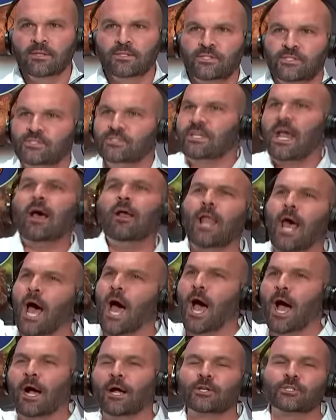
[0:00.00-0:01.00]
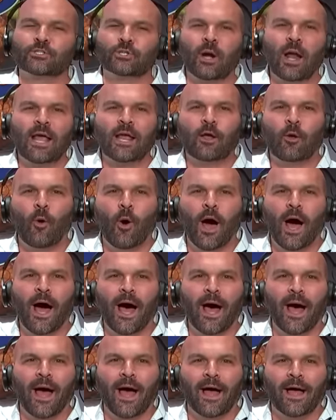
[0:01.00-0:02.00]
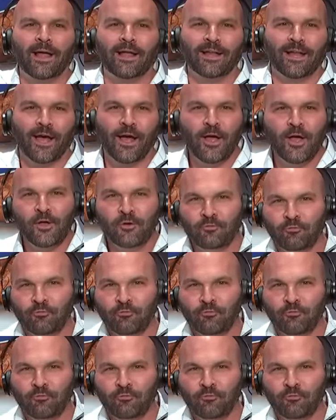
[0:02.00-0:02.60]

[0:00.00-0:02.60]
So long, Tre'Quan!